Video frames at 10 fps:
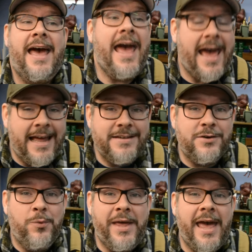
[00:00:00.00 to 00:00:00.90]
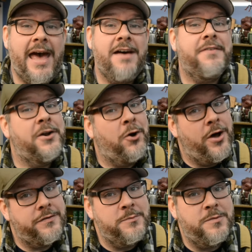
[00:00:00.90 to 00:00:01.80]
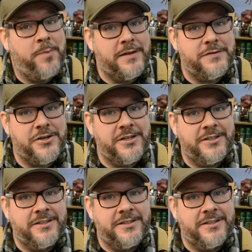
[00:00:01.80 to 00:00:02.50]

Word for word: And we have an awesome sponsor.